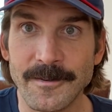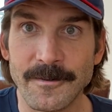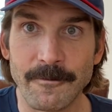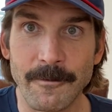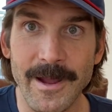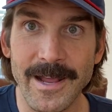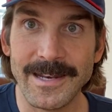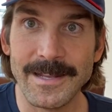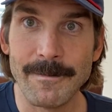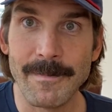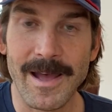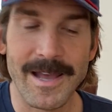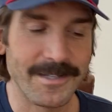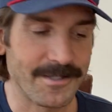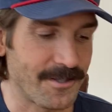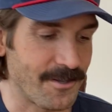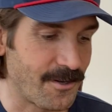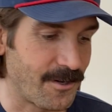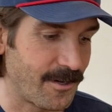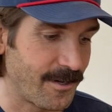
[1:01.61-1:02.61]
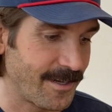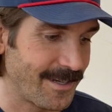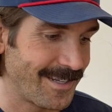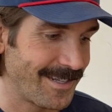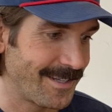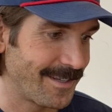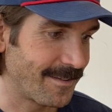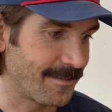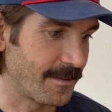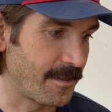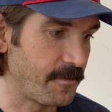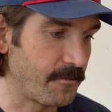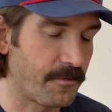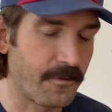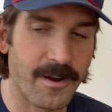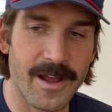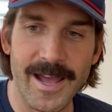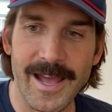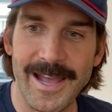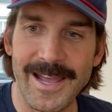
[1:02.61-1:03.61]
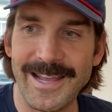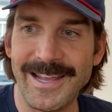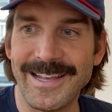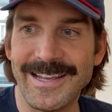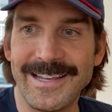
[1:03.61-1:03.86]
Randy Meisner, Glenn Frey,